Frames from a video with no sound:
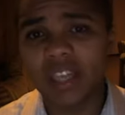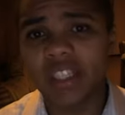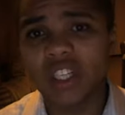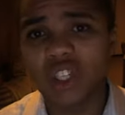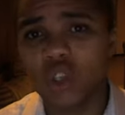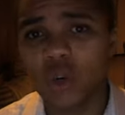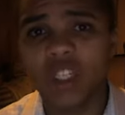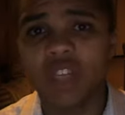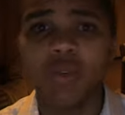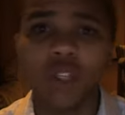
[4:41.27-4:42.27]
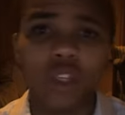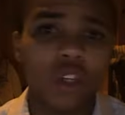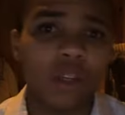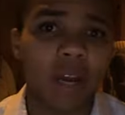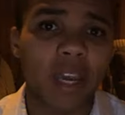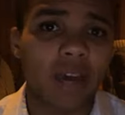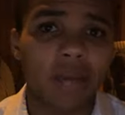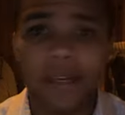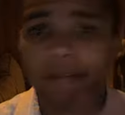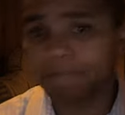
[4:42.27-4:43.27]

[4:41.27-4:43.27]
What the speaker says: It's his choice. He wants to go to Miami.